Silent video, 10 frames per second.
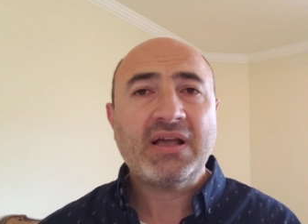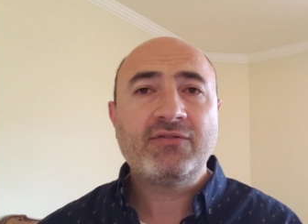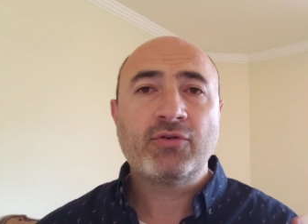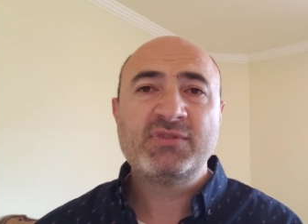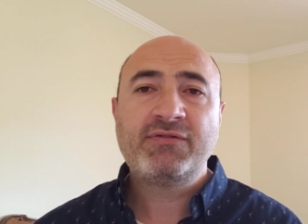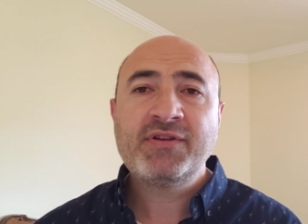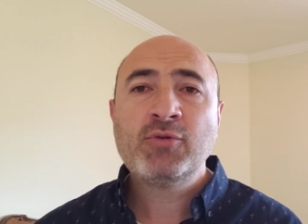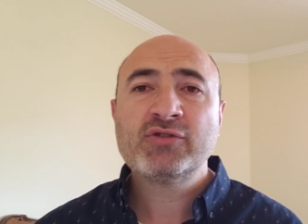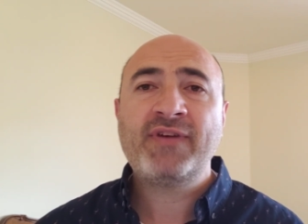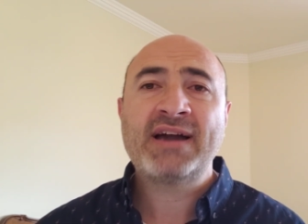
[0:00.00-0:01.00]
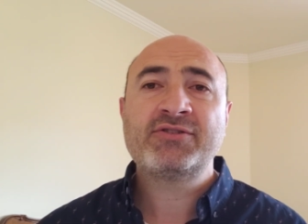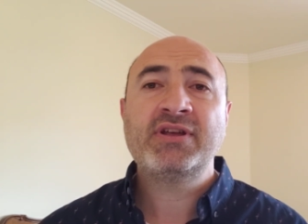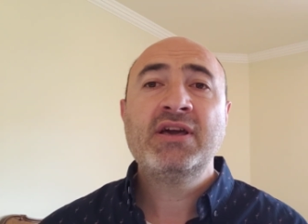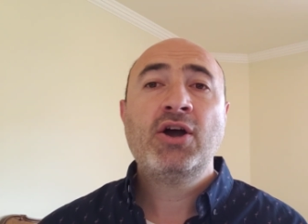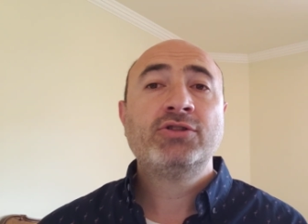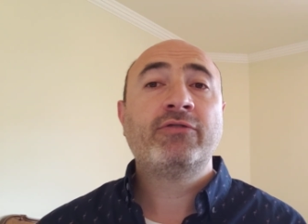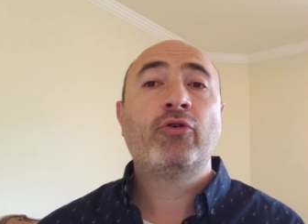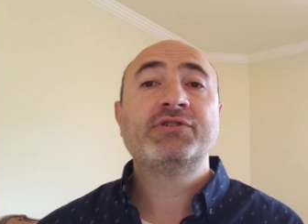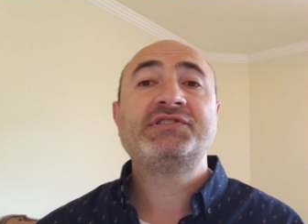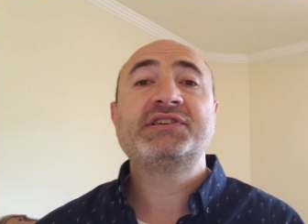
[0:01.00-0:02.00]
from the Fremont factory, the
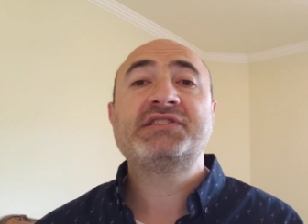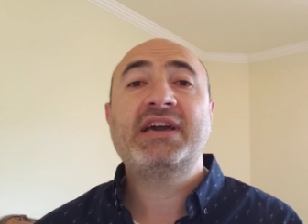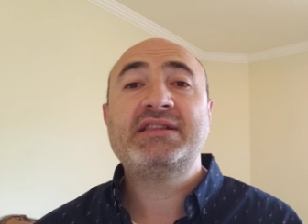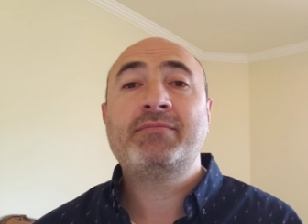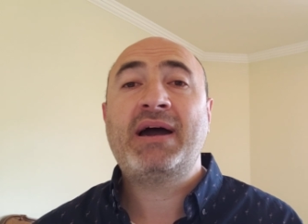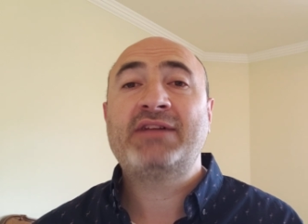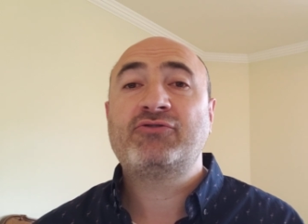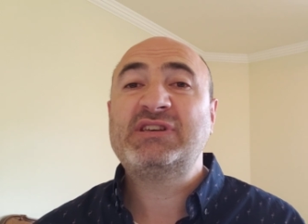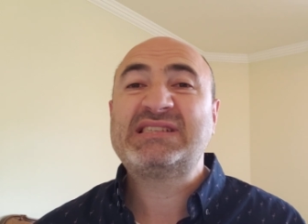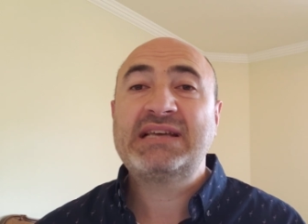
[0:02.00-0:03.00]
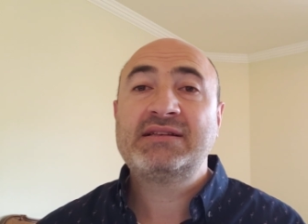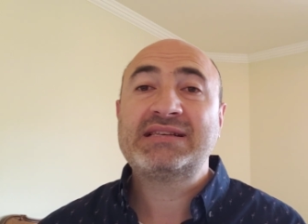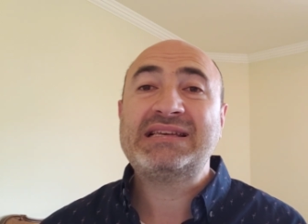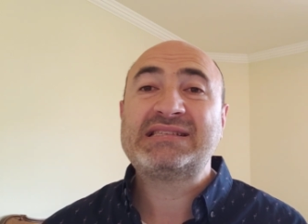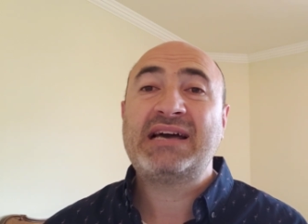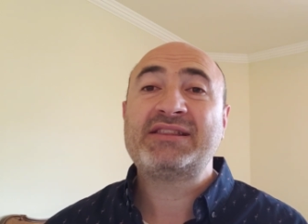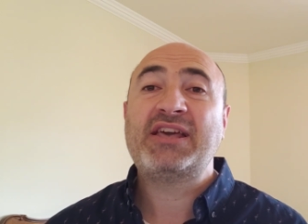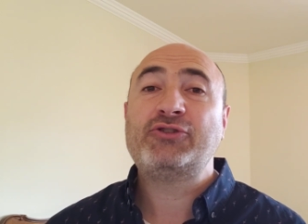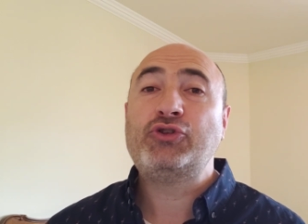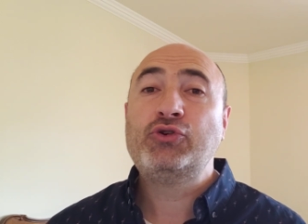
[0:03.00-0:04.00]
4680 battery cells is not
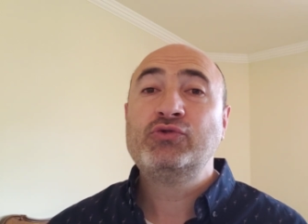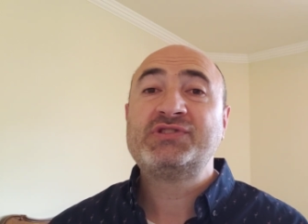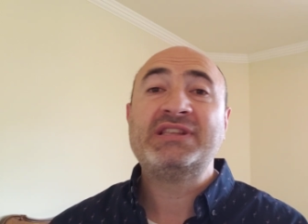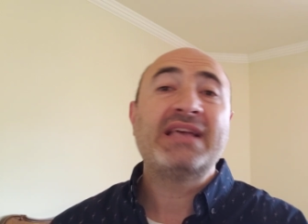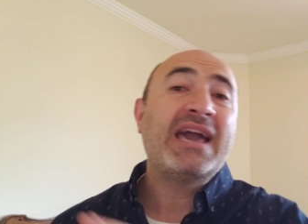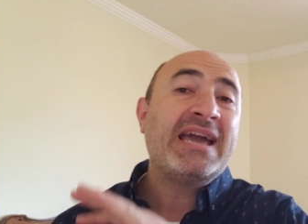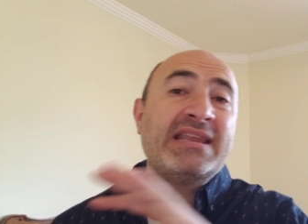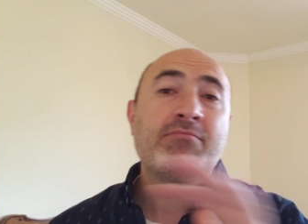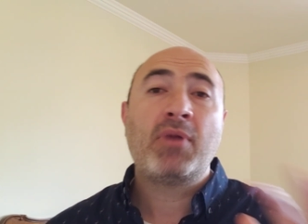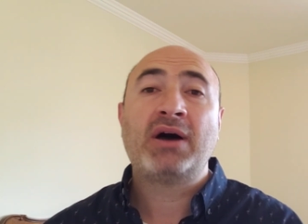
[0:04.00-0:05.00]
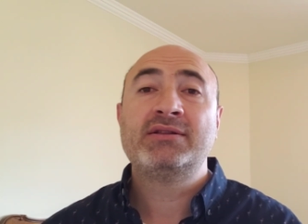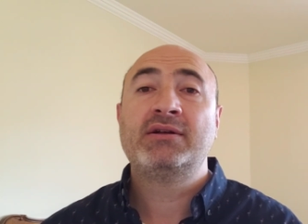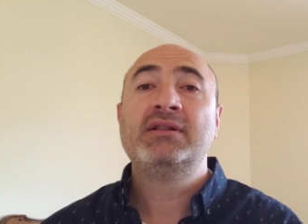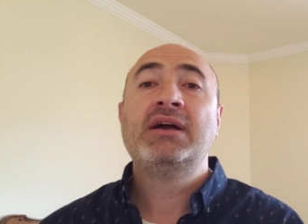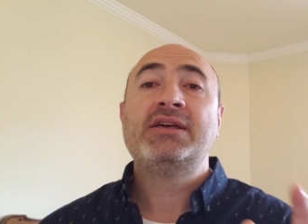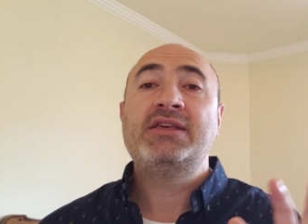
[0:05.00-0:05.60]
yet used in any model